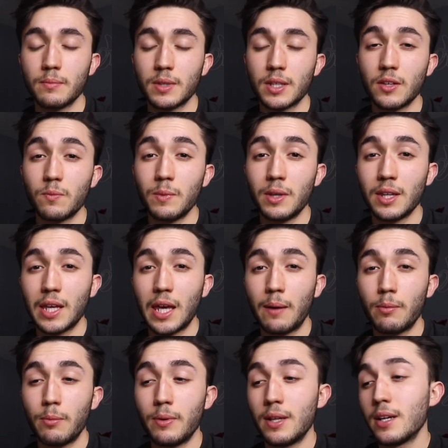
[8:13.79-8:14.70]
give me the
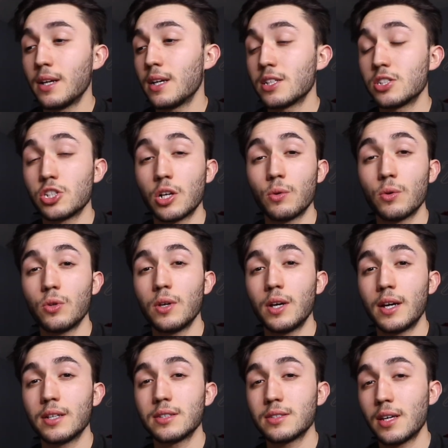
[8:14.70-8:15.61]
capability to share it with you
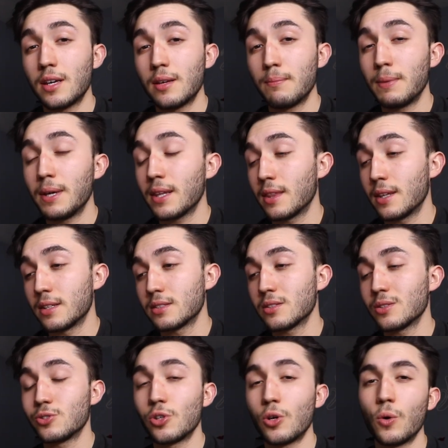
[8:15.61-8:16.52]
guys and make
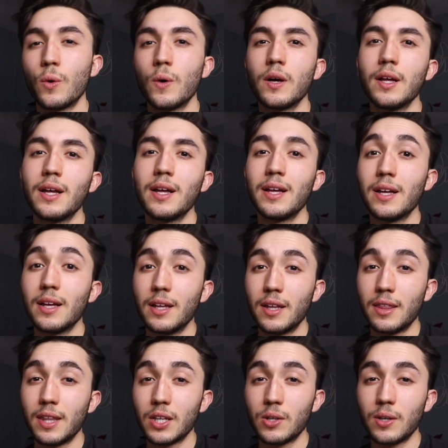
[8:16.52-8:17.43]
this. So
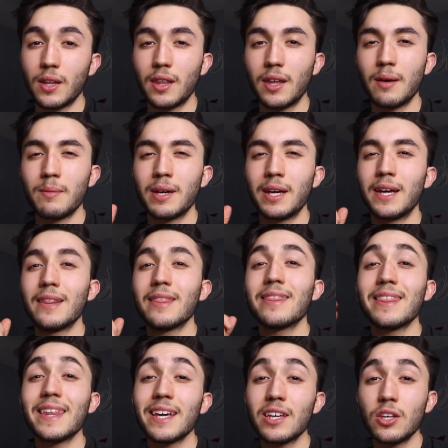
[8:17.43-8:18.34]
thank you to them,
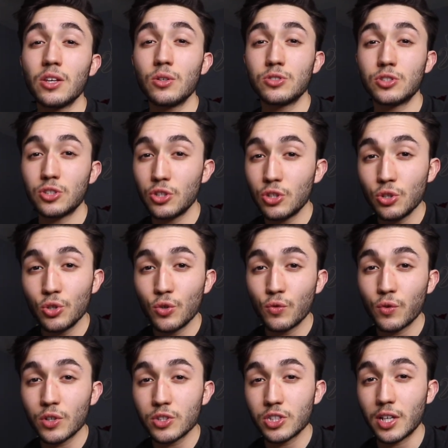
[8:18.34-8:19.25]
and thank you to you
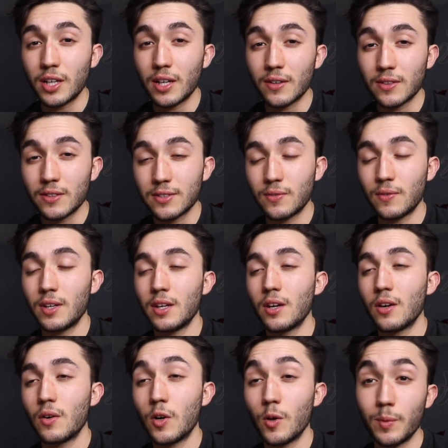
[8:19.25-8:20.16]
for checking out this
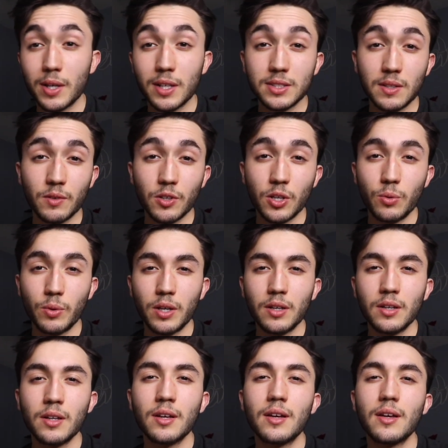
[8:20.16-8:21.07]
video. I hope you guys have a good
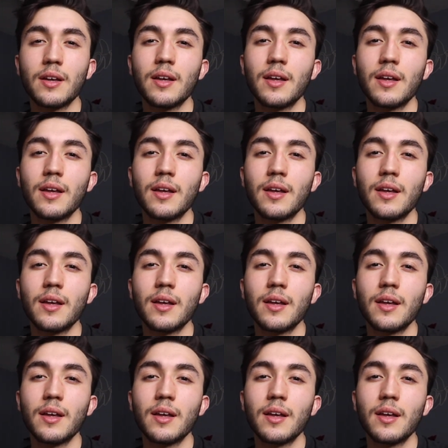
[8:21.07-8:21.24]
one.